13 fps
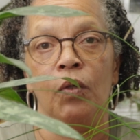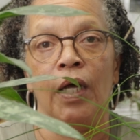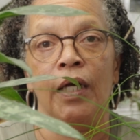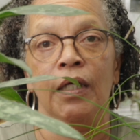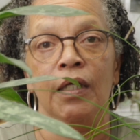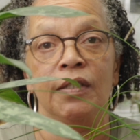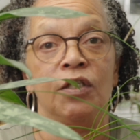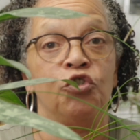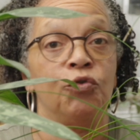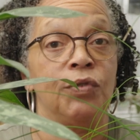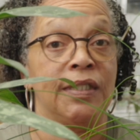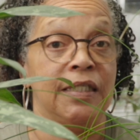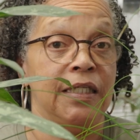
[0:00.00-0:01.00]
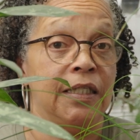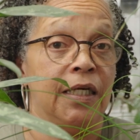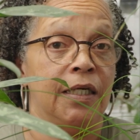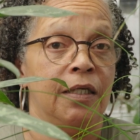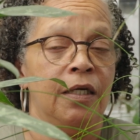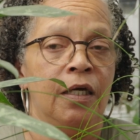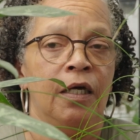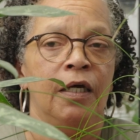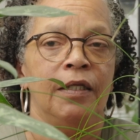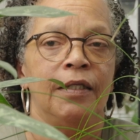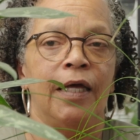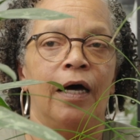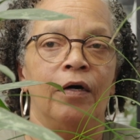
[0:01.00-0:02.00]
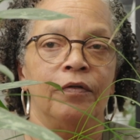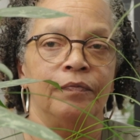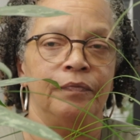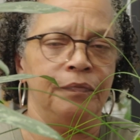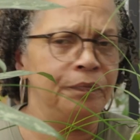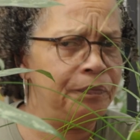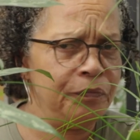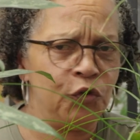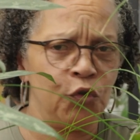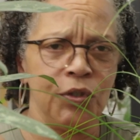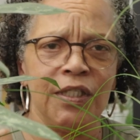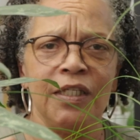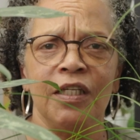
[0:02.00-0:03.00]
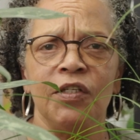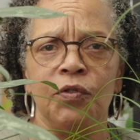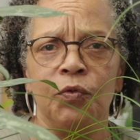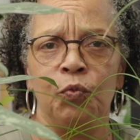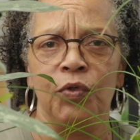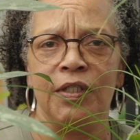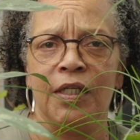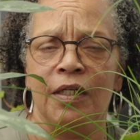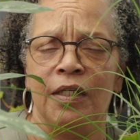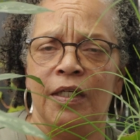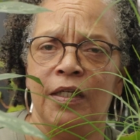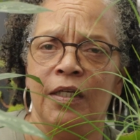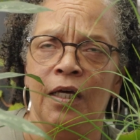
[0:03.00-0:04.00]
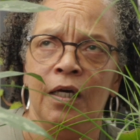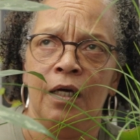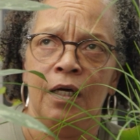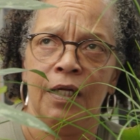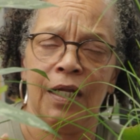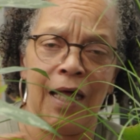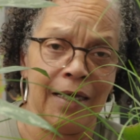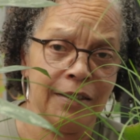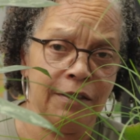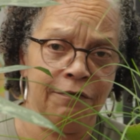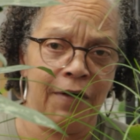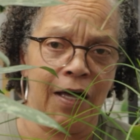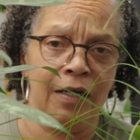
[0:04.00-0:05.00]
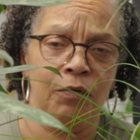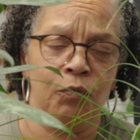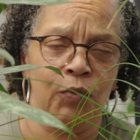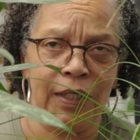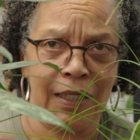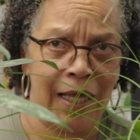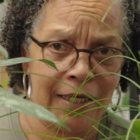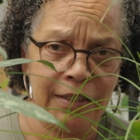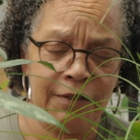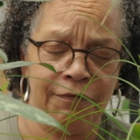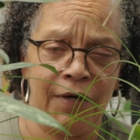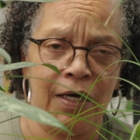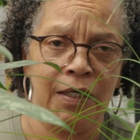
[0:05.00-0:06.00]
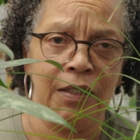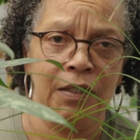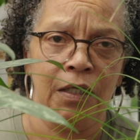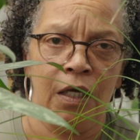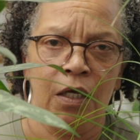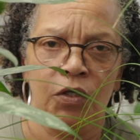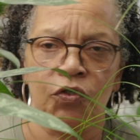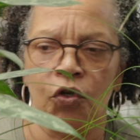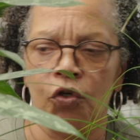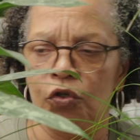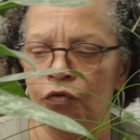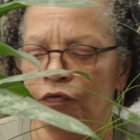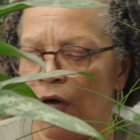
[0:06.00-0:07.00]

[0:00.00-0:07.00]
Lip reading: light is a Dracaena. Now, Dracaenas are recently reclassified. So you've